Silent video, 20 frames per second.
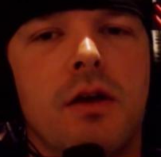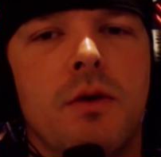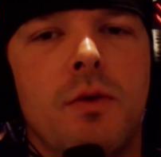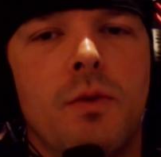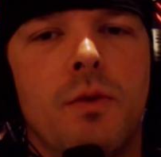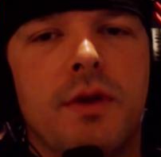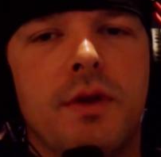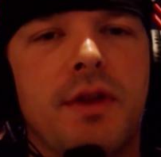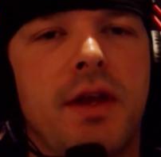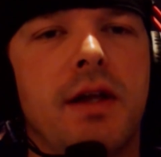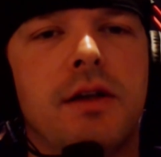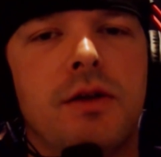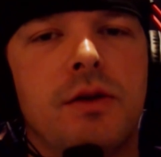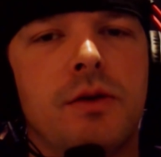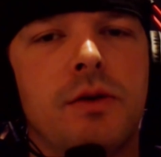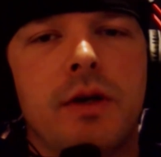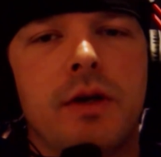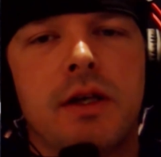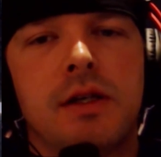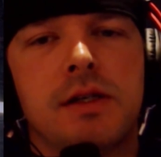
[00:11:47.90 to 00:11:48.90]
What they
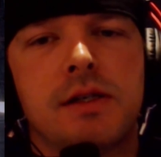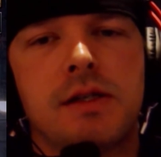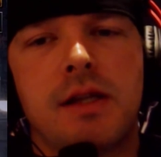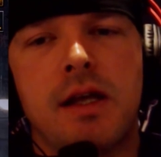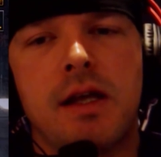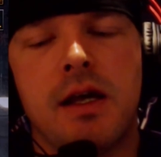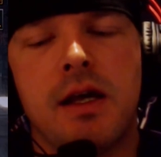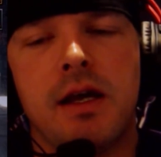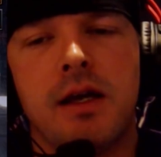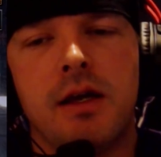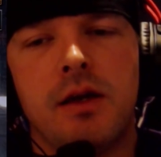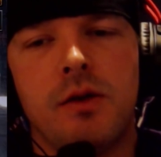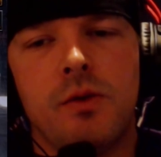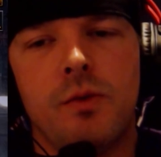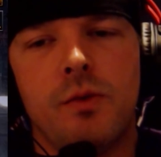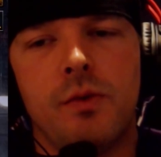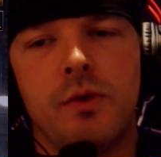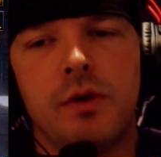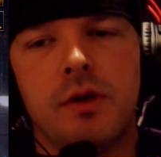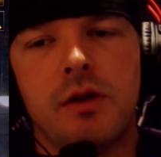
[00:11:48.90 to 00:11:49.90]
do is they
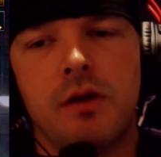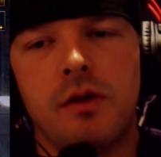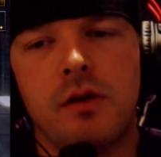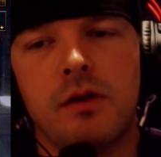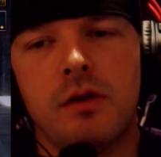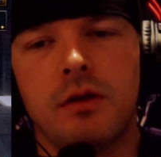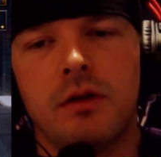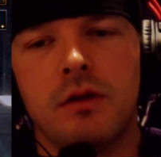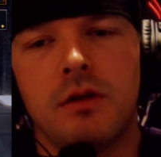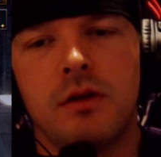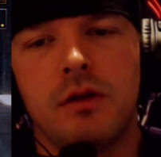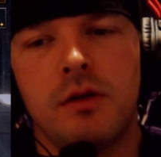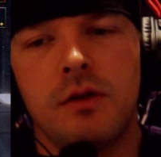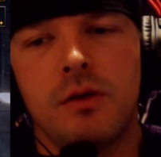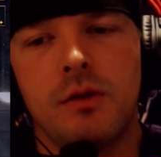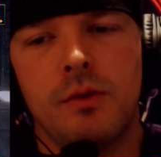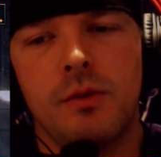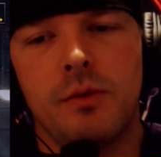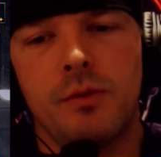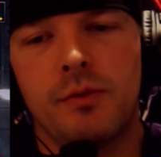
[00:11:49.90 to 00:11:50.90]
will
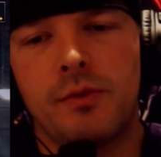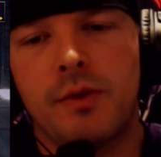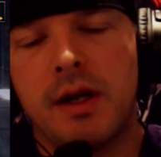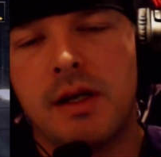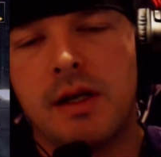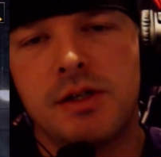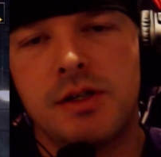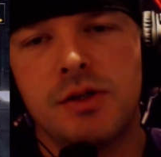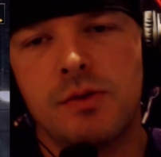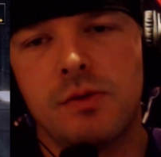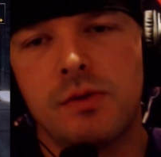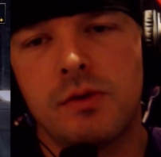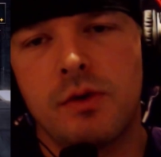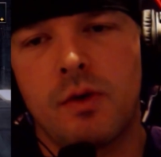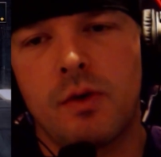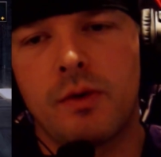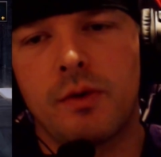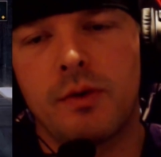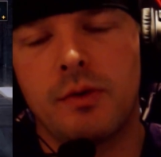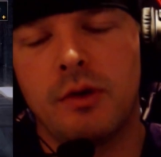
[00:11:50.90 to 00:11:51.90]
raise
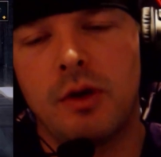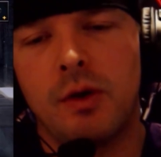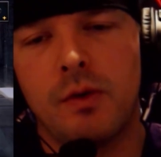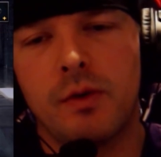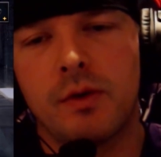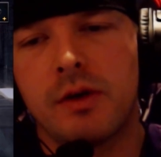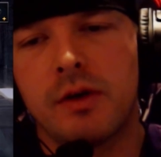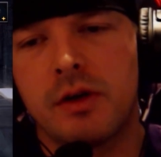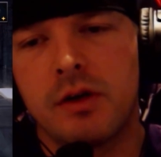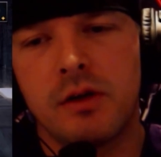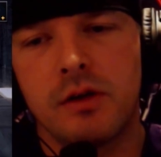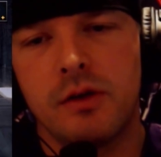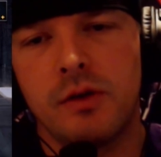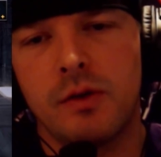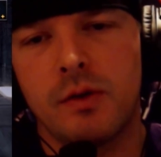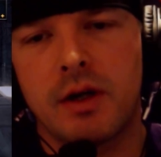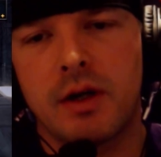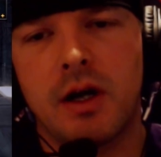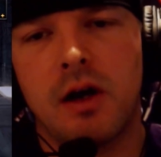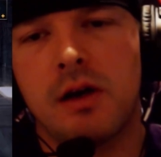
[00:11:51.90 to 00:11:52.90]
or lower
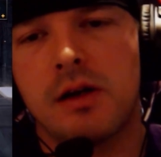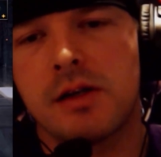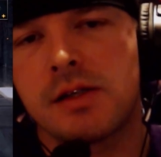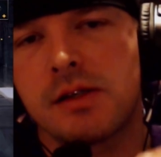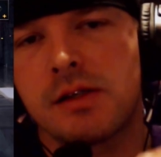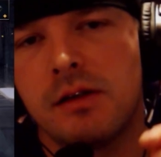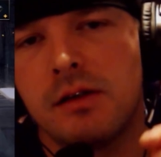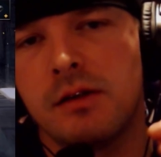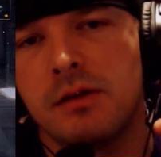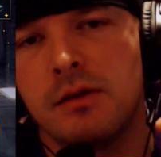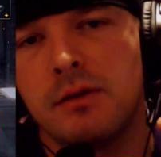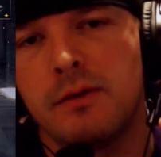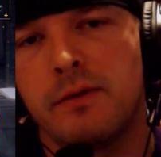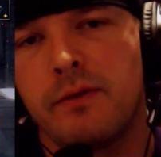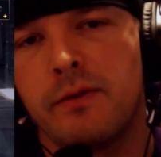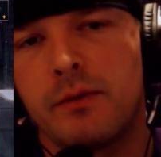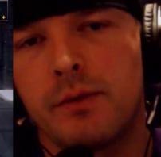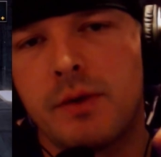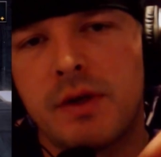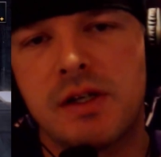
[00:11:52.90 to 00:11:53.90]
your cost
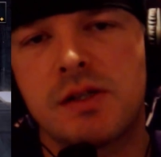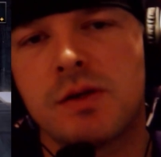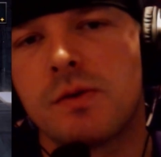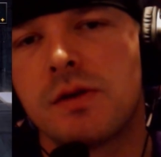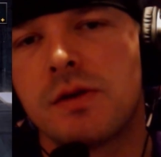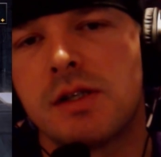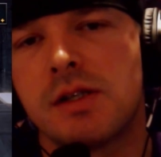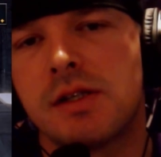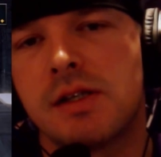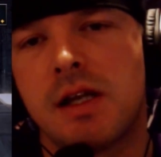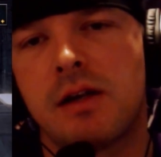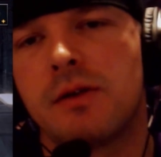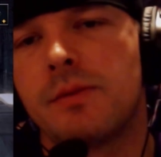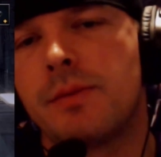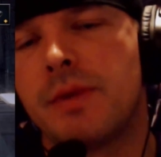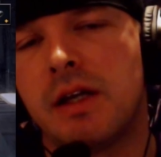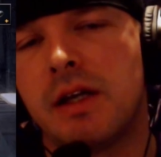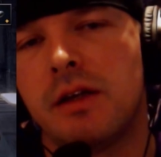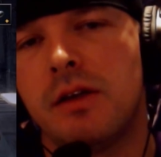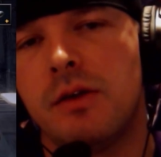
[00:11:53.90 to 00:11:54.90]
of resources that are
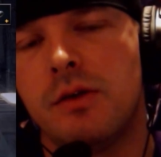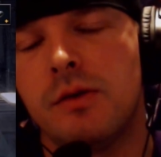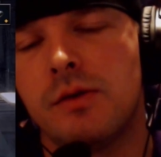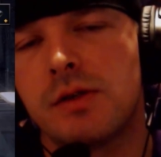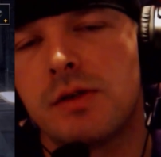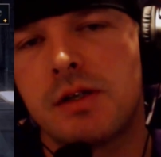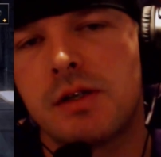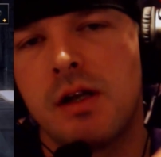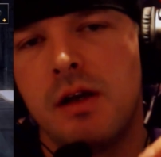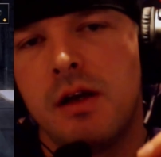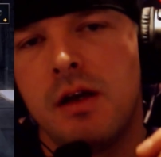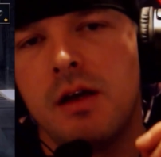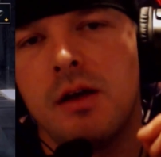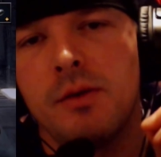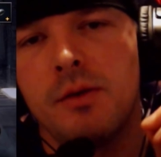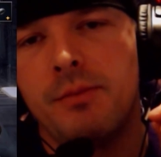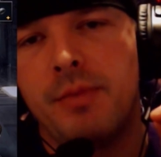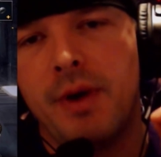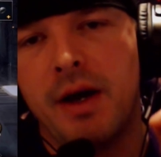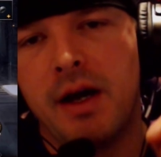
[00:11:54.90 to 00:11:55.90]
being used
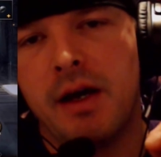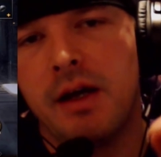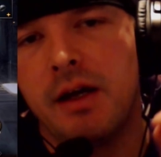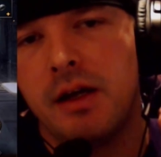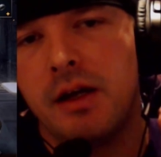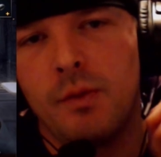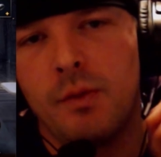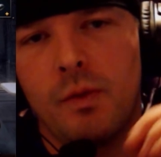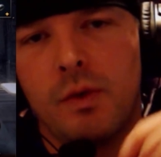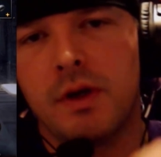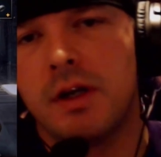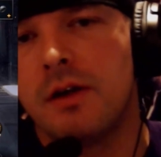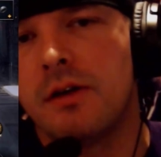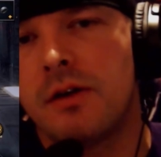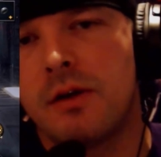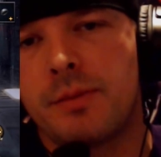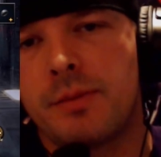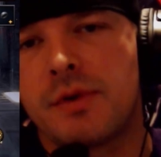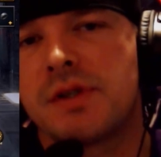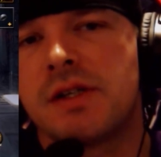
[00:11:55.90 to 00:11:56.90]
by
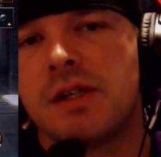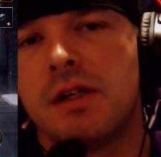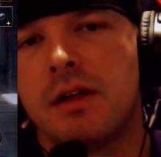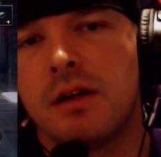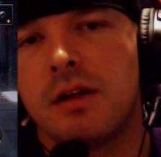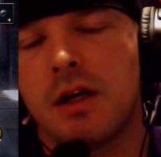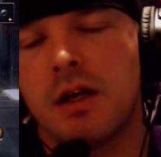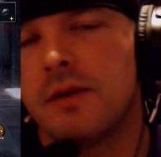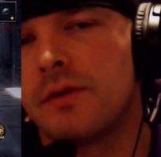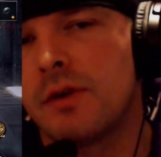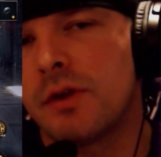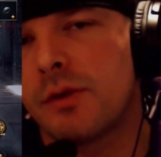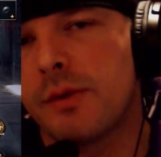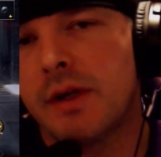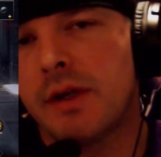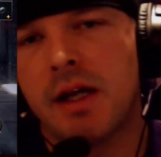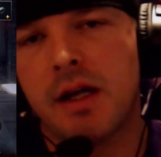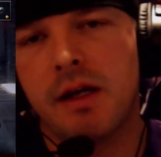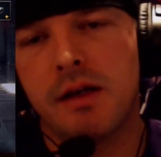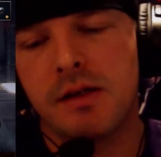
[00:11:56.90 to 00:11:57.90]
100% every
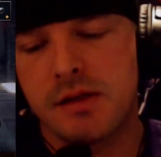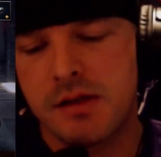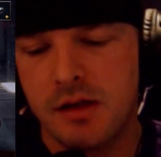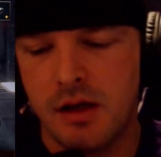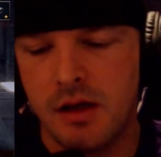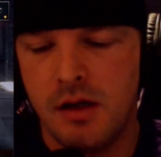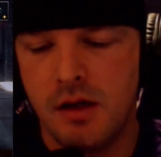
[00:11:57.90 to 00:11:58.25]
3 days.